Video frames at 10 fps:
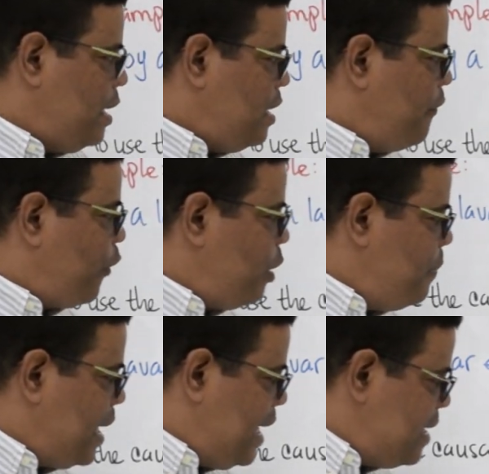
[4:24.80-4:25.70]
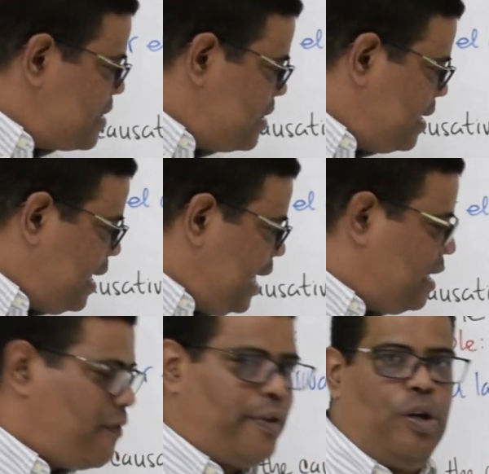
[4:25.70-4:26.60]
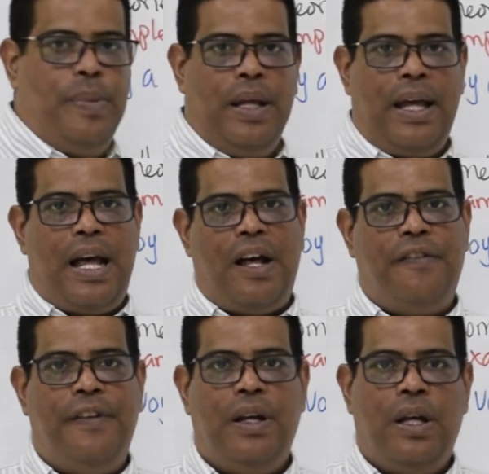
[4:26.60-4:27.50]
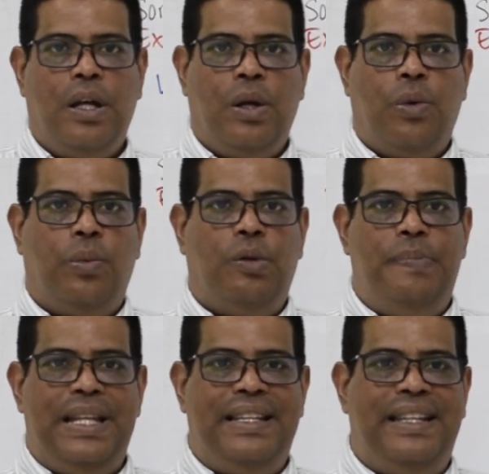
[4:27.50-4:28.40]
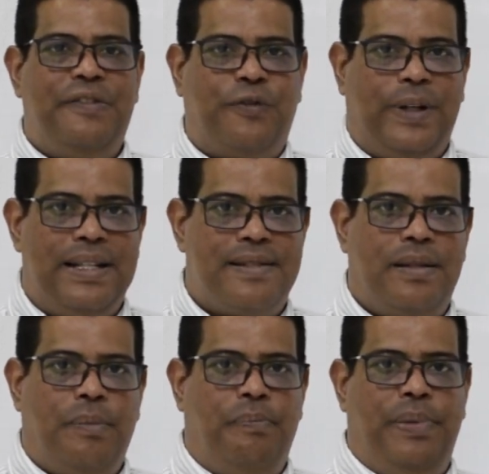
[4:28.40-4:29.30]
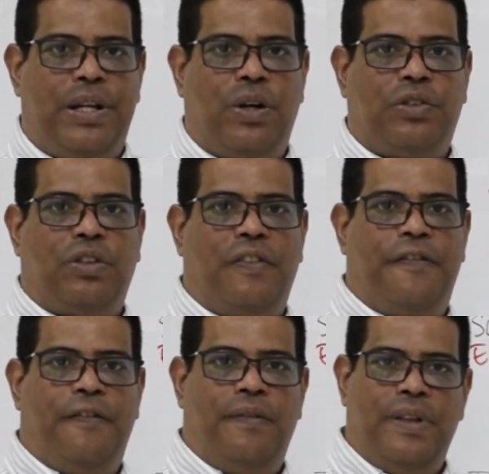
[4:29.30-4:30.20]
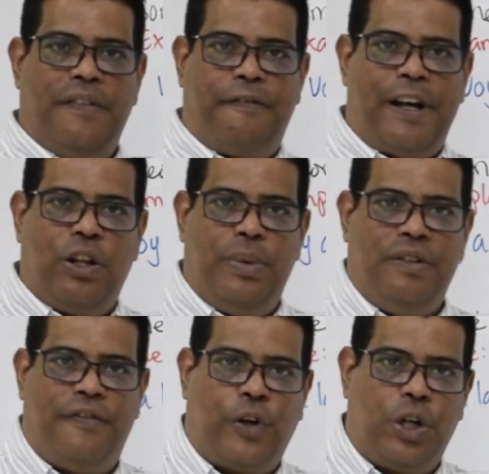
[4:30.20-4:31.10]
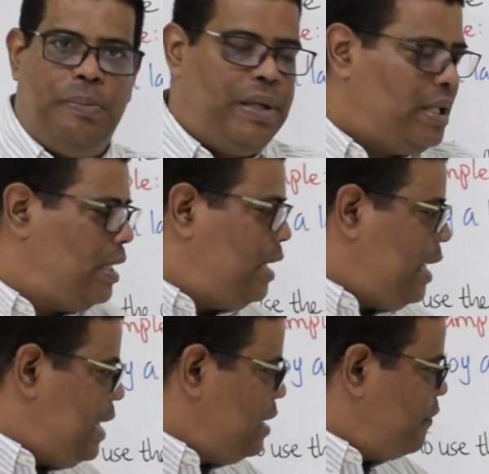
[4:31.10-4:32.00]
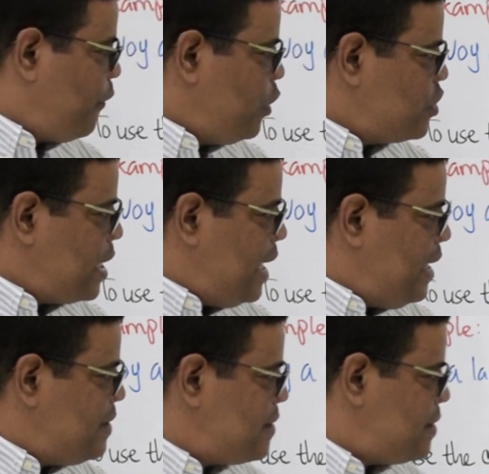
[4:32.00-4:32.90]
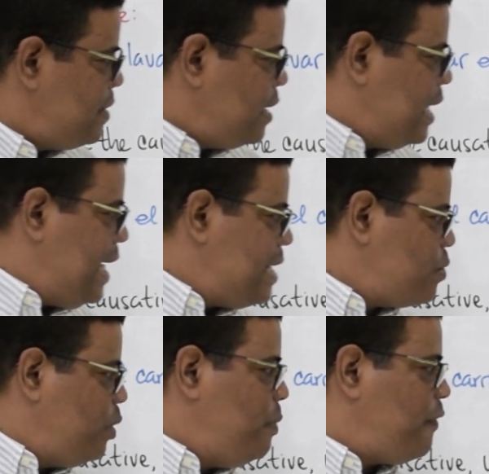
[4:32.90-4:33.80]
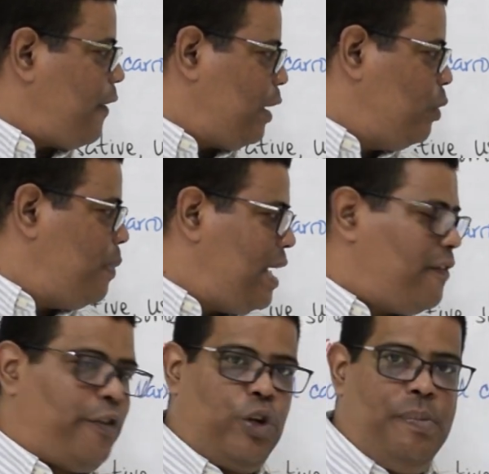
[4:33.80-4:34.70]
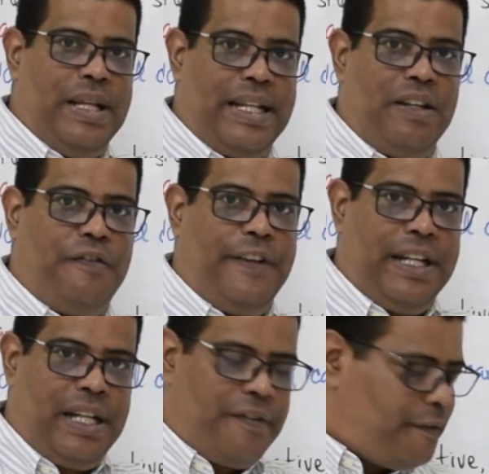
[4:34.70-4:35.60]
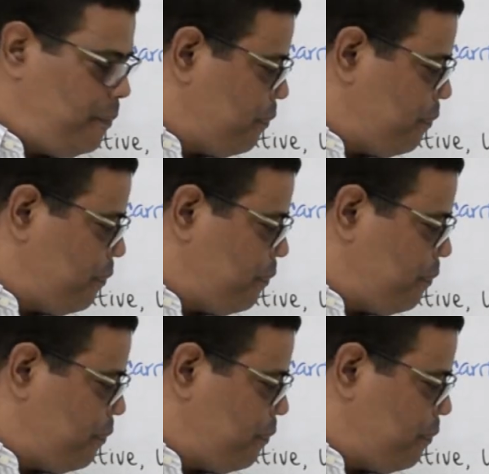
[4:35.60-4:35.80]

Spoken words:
the verb get and the verb have will be different because of the following verb. In the first case, get will be followed by a verb in the infinitive,